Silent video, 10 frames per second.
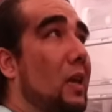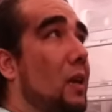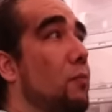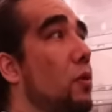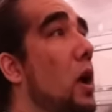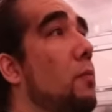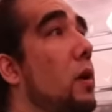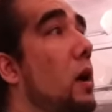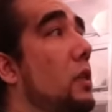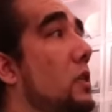And Bron
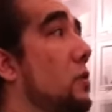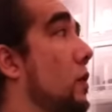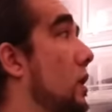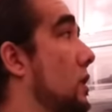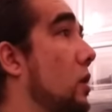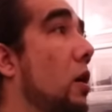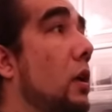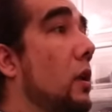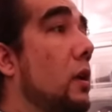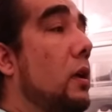Bron, this is where it
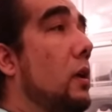started.